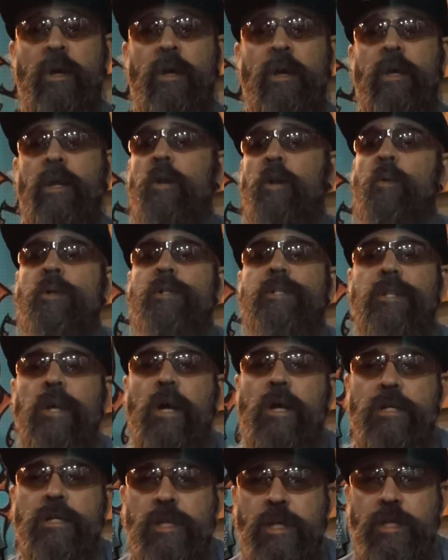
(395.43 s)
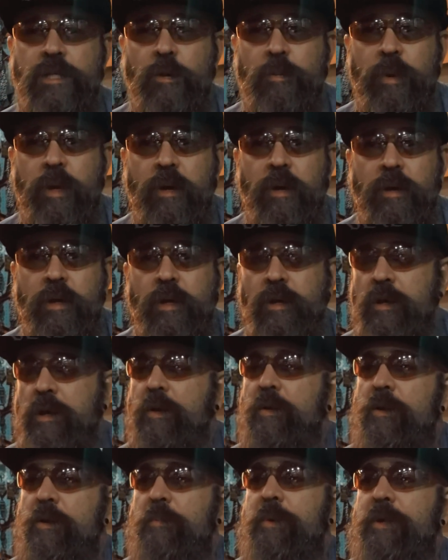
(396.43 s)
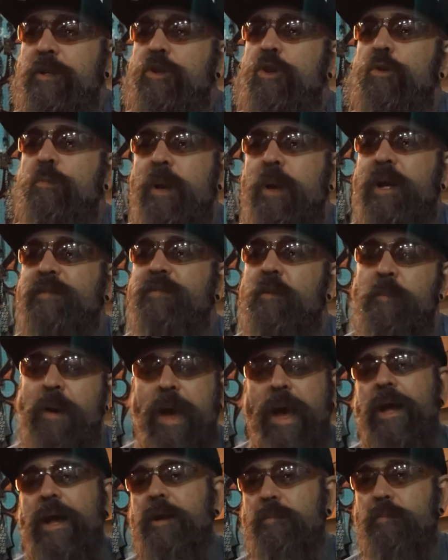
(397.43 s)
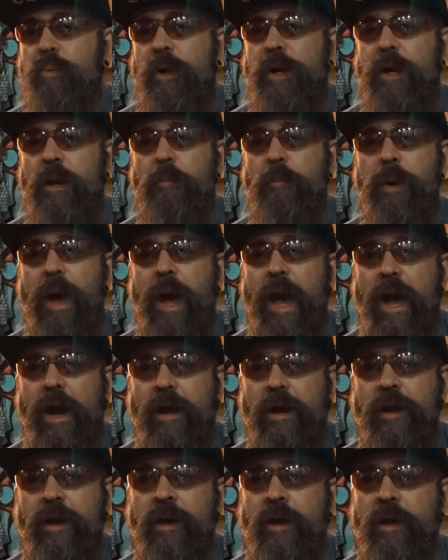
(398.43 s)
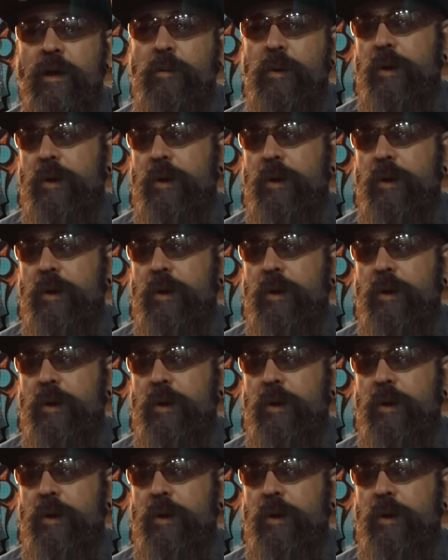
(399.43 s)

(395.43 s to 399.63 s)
what sucks is he'll be too big of a man to bring it back. Be